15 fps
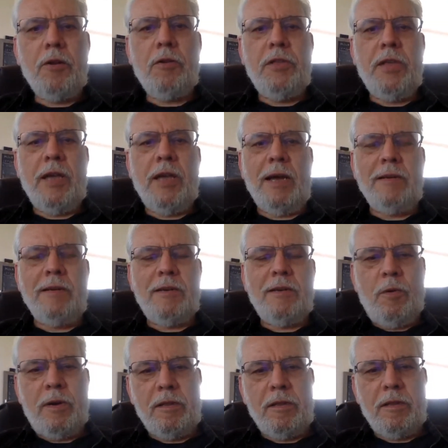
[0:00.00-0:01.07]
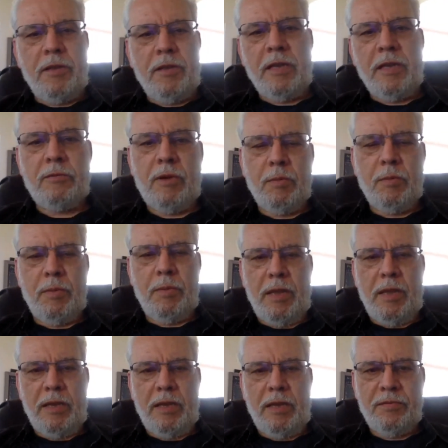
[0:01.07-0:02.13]
the underwater thing has struck me
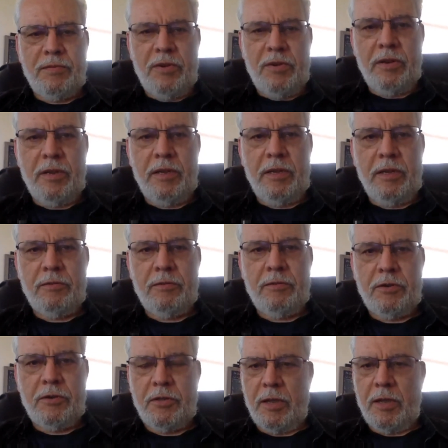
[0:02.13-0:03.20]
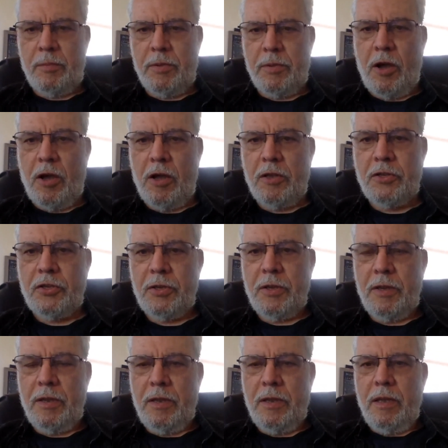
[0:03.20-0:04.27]
as very interesting because
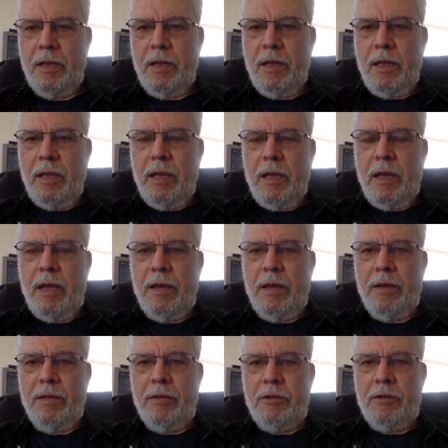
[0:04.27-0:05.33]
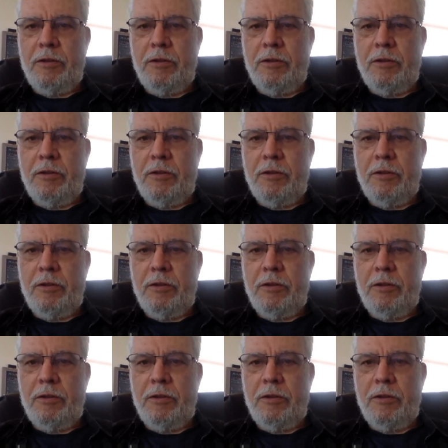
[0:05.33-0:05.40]
there is a